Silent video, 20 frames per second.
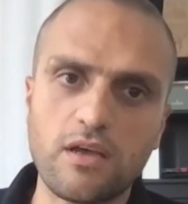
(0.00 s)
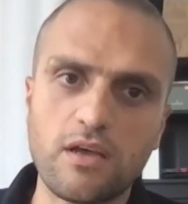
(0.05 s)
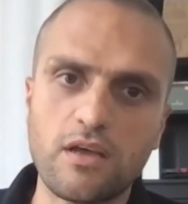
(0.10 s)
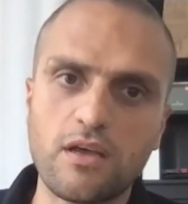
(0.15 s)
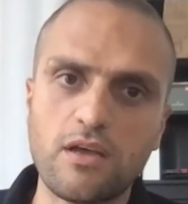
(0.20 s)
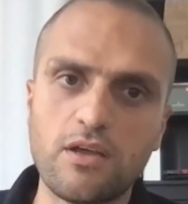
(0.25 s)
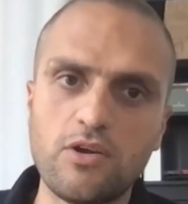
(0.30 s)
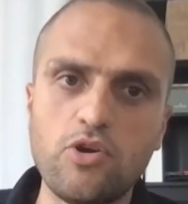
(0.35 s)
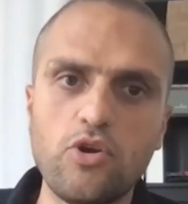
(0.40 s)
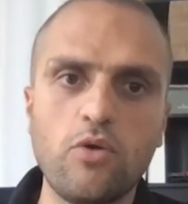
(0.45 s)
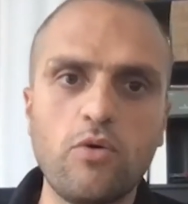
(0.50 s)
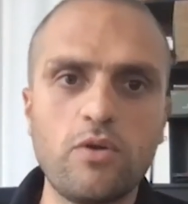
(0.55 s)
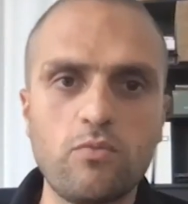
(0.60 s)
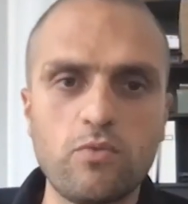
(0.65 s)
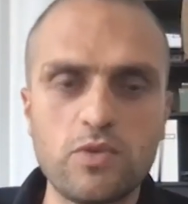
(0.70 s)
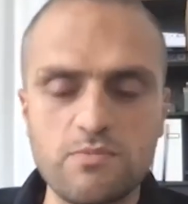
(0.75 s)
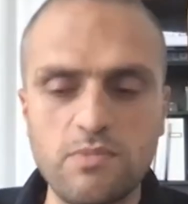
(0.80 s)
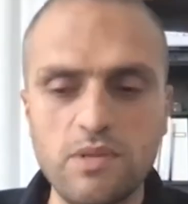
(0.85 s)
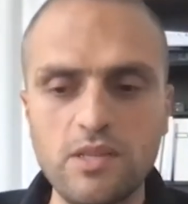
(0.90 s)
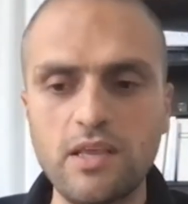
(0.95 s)
No one
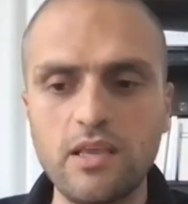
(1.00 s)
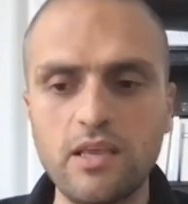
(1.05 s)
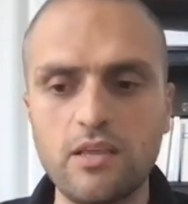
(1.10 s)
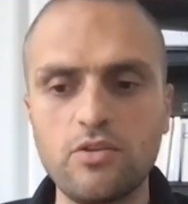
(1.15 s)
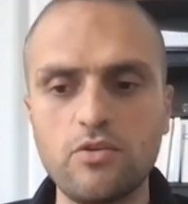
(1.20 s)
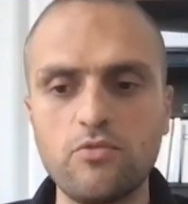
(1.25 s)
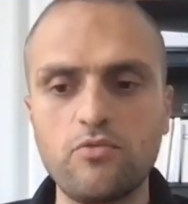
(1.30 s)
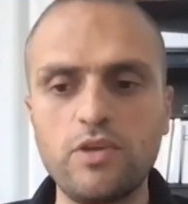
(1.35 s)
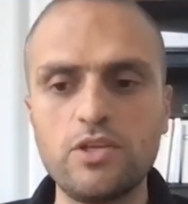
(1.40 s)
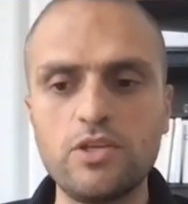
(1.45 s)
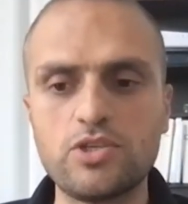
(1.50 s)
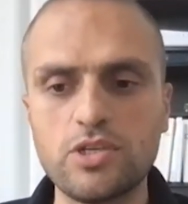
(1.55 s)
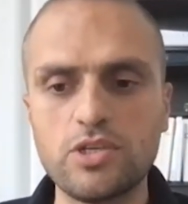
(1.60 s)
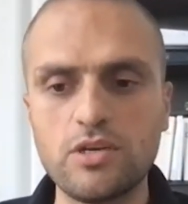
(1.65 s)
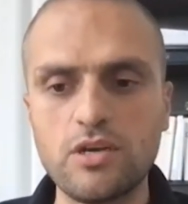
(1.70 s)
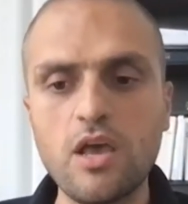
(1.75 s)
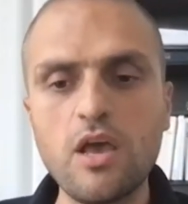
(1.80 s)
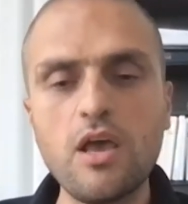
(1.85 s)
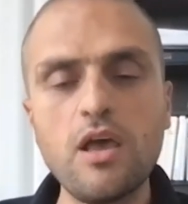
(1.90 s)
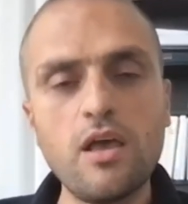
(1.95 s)
was building in the
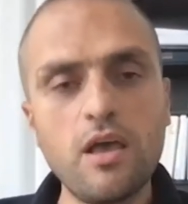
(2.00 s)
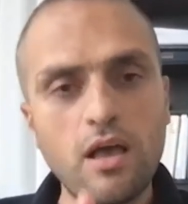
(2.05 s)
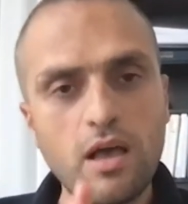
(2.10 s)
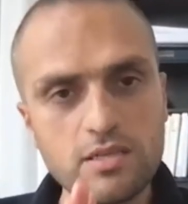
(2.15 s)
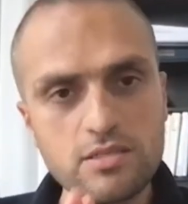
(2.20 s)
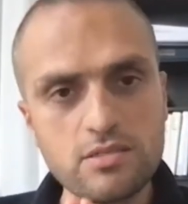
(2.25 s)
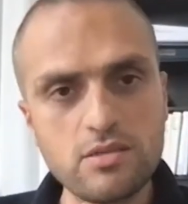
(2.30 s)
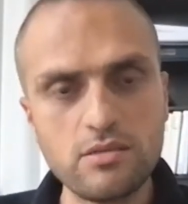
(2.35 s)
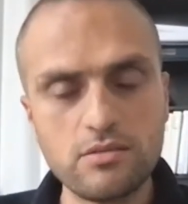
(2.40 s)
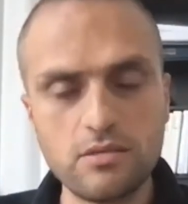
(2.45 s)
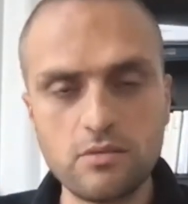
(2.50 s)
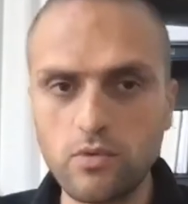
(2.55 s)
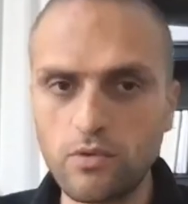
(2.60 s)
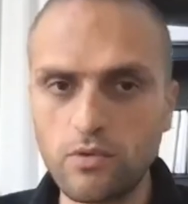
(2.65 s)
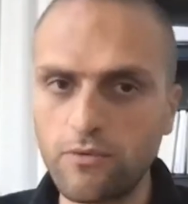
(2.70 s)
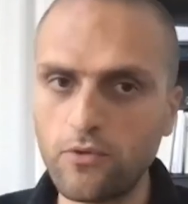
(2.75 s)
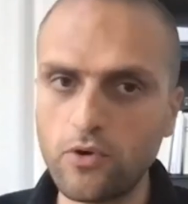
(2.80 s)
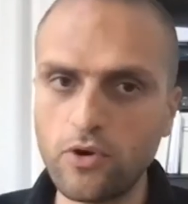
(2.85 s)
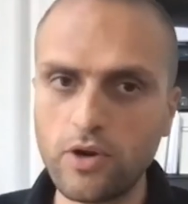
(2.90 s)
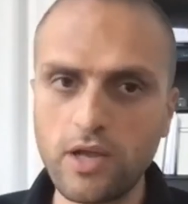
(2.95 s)
region. I started with
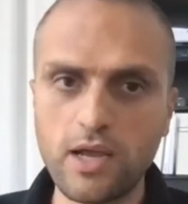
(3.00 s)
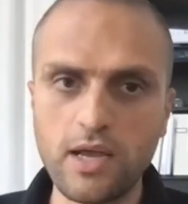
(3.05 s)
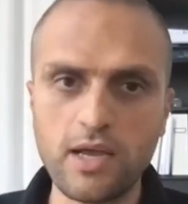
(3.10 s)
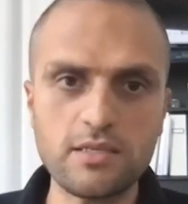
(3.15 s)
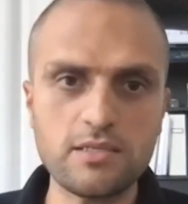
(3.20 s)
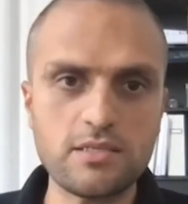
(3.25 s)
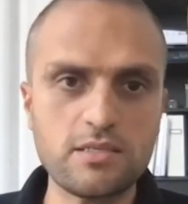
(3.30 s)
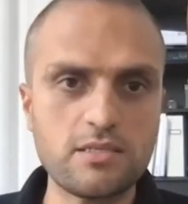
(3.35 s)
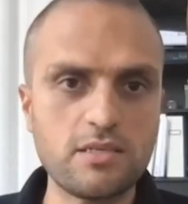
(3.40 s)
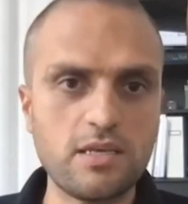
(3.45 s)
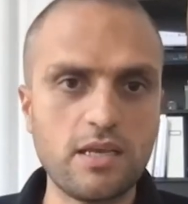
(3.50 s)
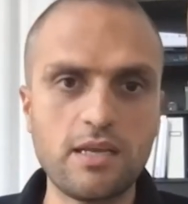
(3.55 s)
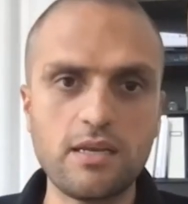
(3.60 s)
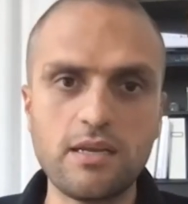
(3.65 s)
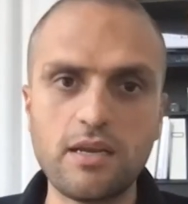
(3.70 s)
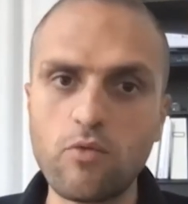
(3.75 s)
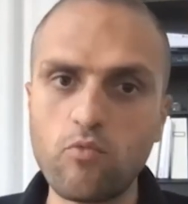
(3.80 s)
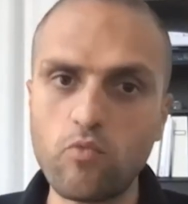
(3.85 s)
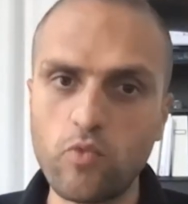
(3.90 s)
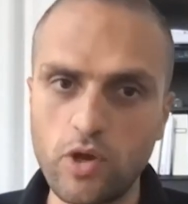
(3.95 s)
4 guys,
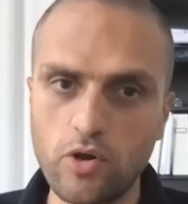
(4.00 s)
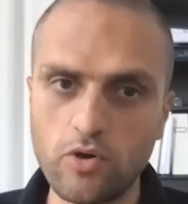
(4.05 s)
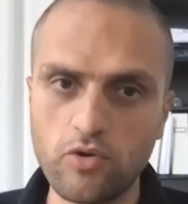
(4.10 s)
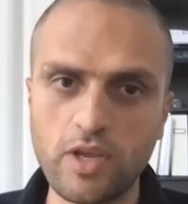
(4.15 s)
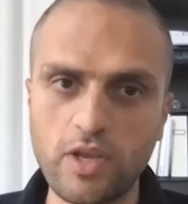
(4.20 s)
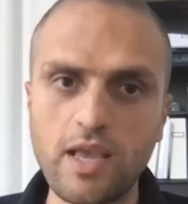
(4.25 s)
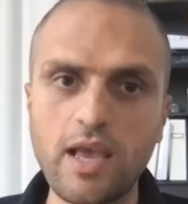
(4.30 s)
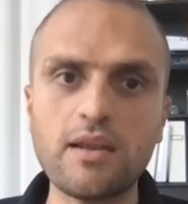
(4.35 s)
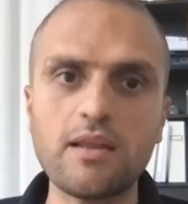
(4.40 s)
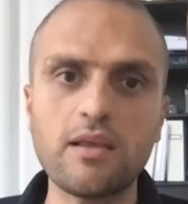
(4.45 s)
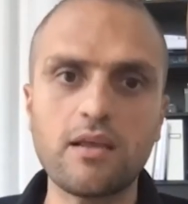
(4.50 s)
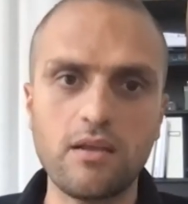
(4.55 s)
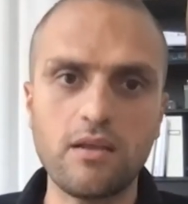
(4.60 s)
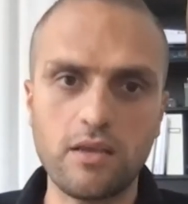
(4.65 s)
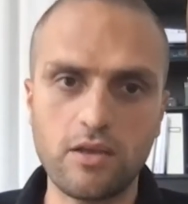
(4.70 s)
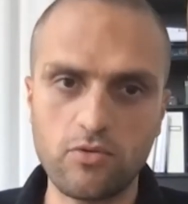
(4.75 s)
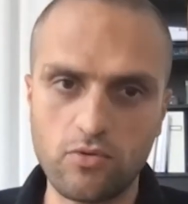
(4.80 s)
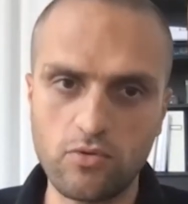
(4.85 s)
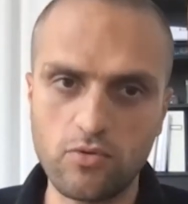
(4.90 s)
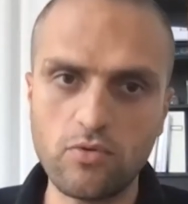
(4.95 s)
and we organically
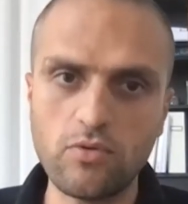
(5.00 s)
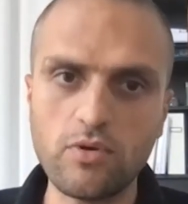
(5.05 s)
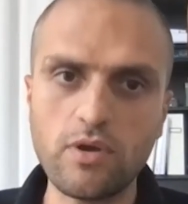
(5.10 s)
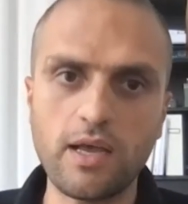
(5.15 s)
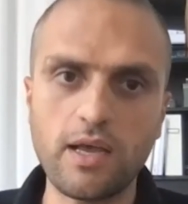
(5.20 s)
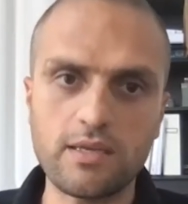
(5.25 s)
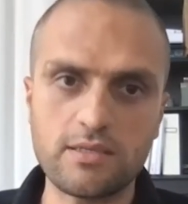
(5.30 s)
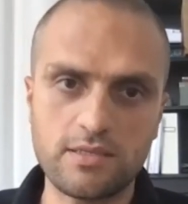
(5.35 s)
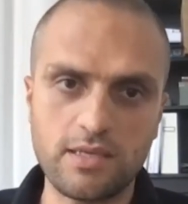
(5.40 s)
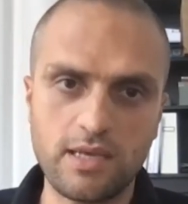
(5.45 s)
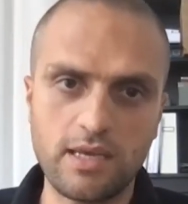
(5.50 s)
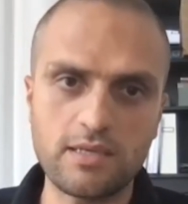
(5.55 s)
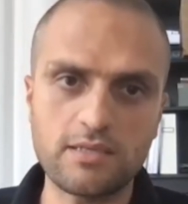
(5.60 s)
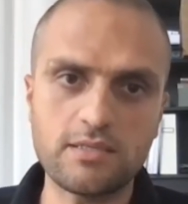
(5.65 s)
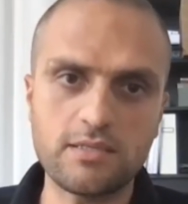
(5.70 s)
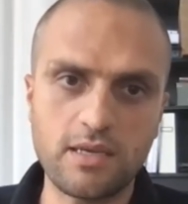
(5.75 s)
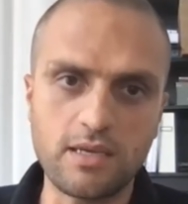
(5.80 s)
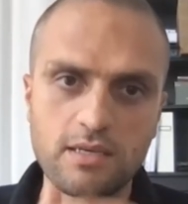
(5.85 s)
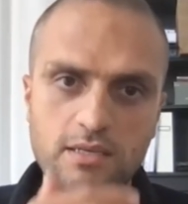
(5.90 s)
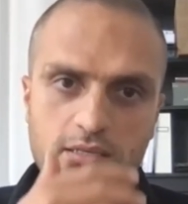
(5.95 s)
grew as
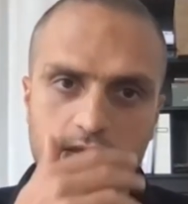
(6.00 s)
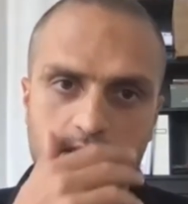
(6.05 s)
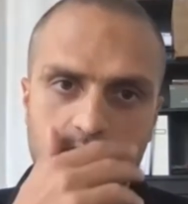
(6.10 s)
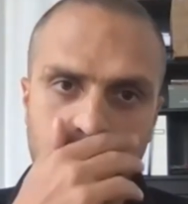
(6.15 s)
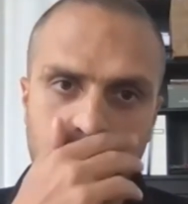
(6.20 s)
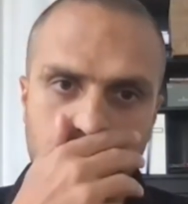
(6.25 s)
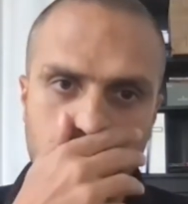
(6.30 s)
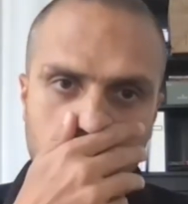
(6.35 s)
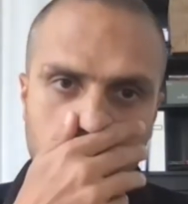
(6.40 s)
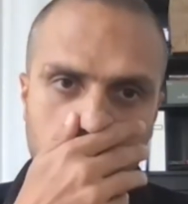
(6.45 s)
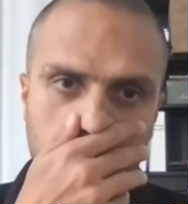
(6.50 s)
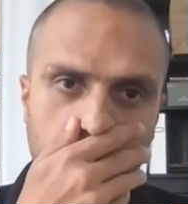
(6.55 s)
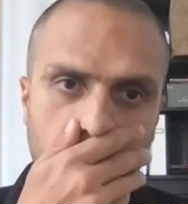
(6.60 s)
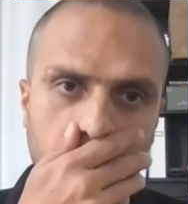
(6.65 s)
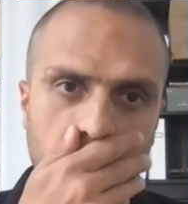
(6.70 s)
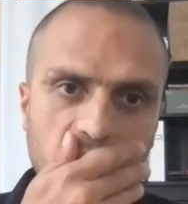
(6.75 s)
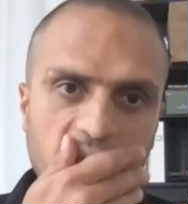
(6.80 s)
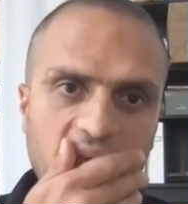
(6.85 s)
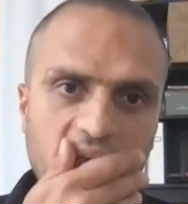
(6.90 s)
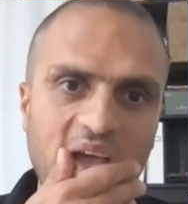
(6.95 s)
the
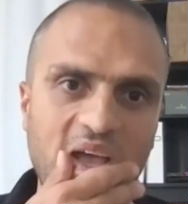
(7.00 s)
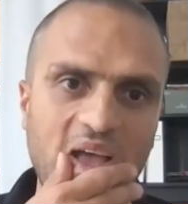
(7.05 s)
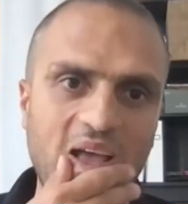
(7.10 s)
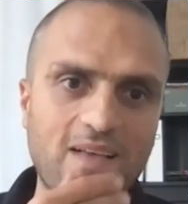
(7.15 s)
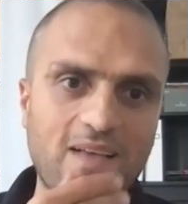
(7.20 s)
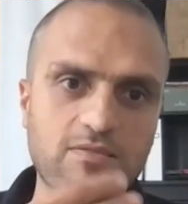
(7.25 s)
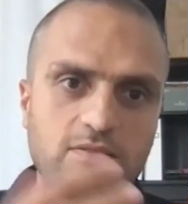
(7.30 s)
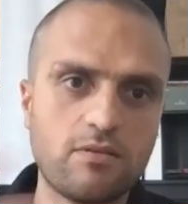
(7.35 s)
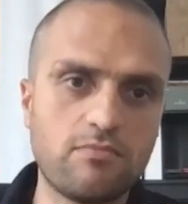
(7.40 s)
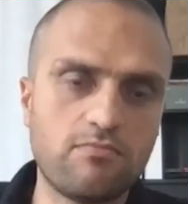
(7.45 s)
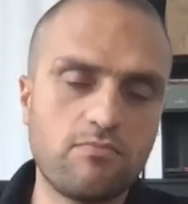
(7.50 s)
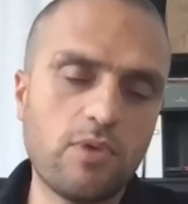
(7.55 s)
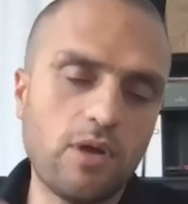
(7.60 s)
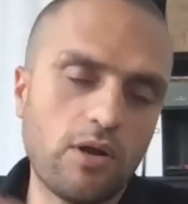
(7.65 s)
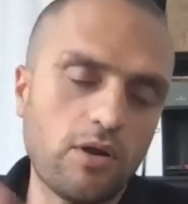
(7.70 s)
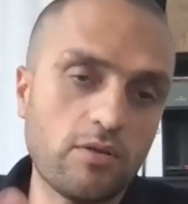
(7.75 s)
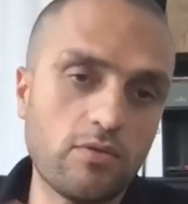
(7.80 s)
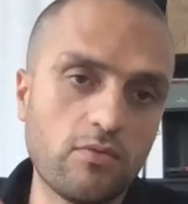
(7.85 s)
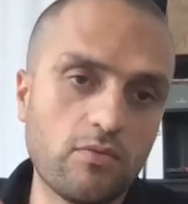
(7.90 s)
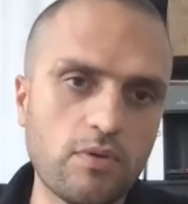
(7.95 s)

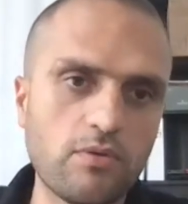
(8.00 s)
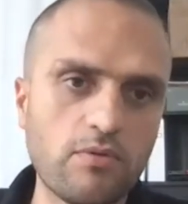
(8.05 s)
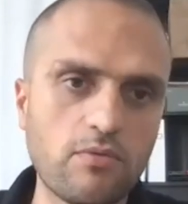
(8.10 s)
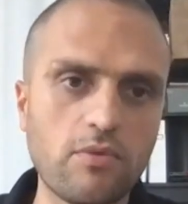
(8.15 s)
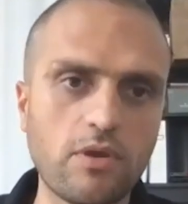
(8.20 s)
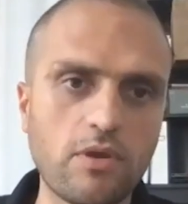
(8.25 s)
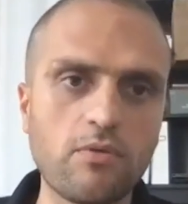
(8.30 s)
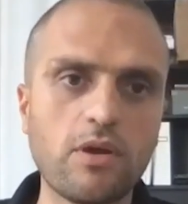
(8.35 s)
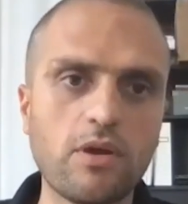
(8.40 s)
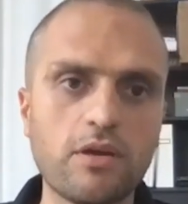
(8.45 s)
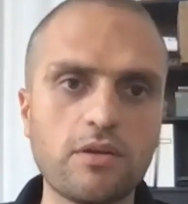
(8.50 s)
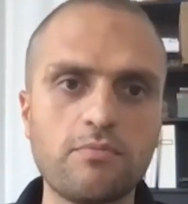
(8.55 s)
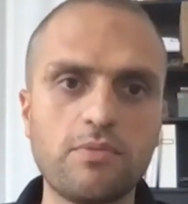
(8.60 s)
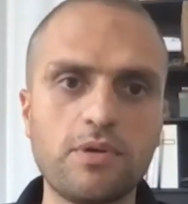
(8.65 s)
market required.